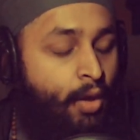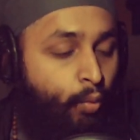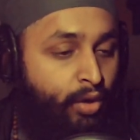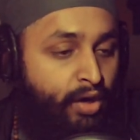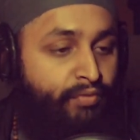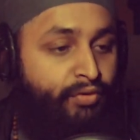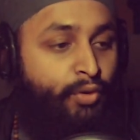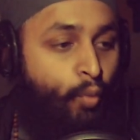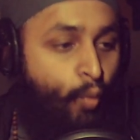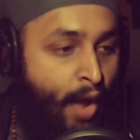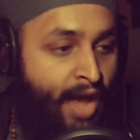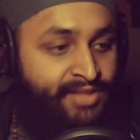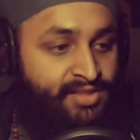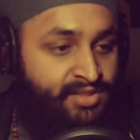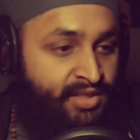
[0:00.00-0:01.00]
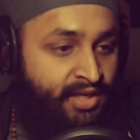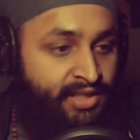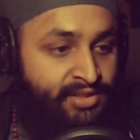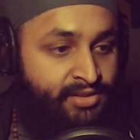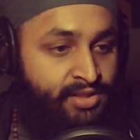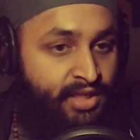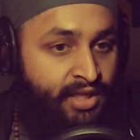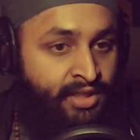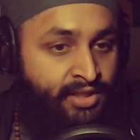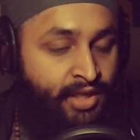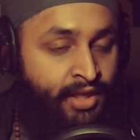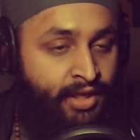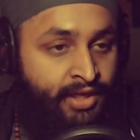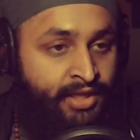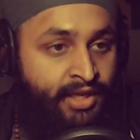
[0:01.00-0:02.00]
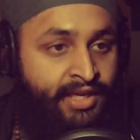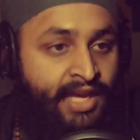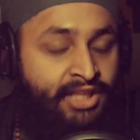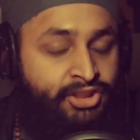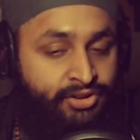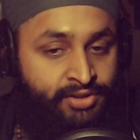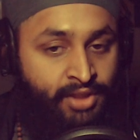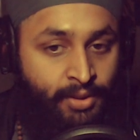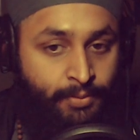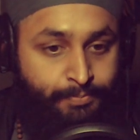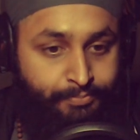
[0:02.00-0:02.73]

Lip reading: whatever the West does, it catches up.